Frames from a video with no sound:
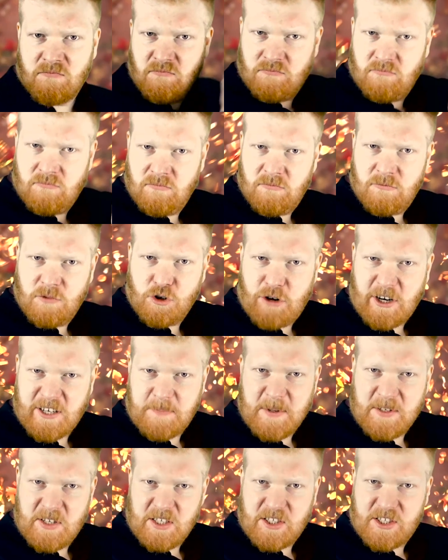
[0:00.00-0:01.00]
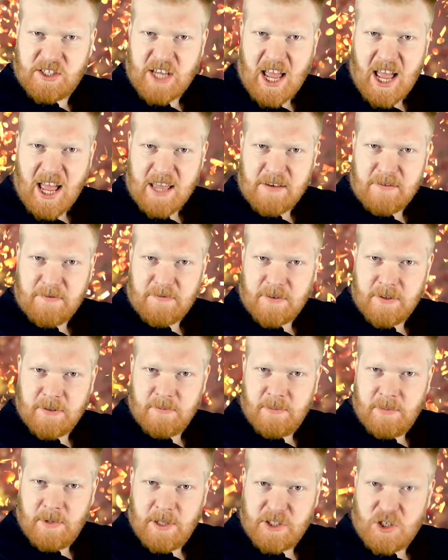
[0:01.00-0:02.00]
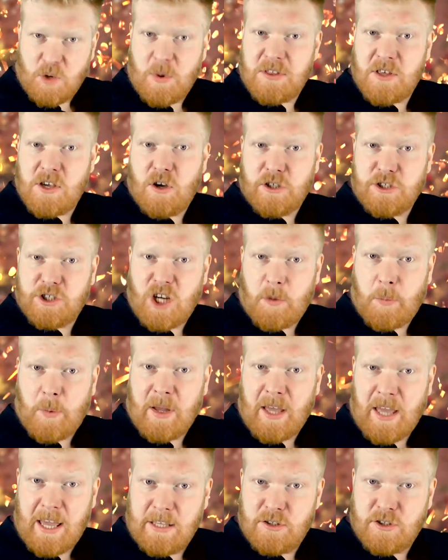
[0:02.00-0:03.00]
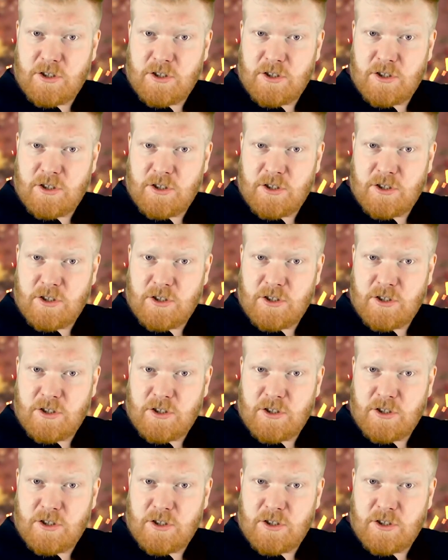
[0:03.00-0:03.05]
Even though Games Workshop does allow us to have Christmas Day